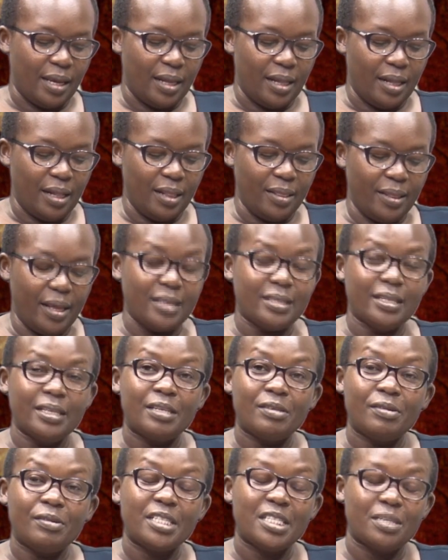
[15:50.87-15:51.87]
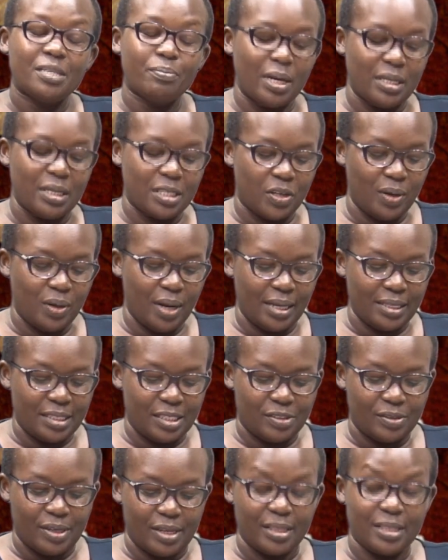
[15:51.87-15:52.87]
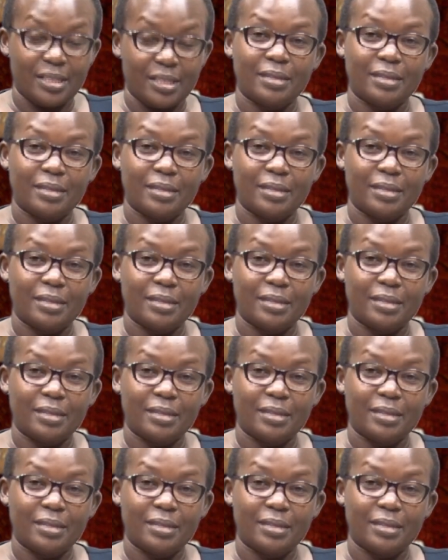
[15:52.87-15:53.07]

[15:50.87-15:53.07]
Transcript: There's increased muscular strength.